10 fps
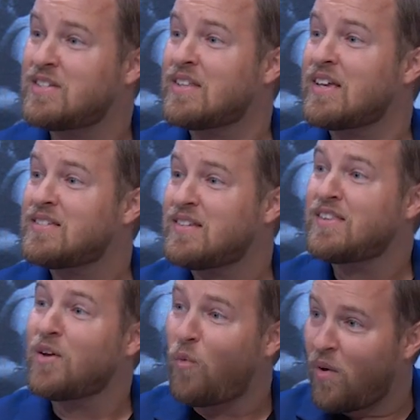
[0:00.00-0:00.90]
to the
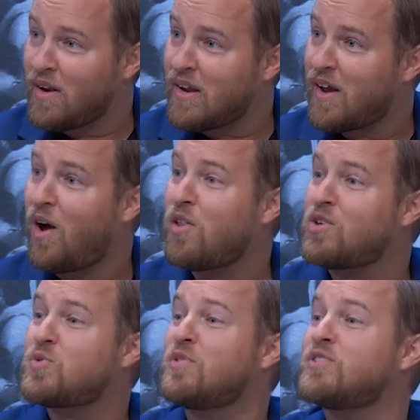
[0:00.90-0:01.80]
extent that one day
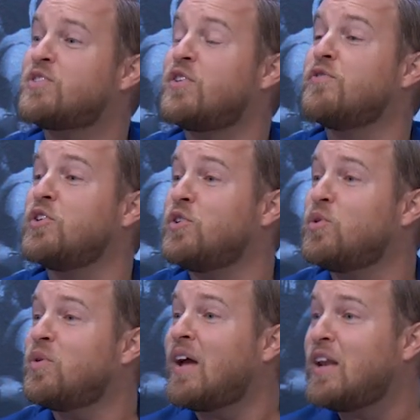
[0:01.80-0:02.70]
others will serve
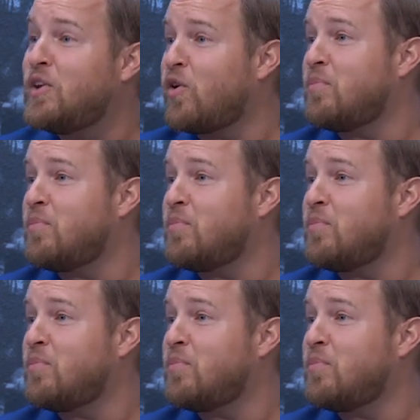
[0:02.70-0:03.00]
you in your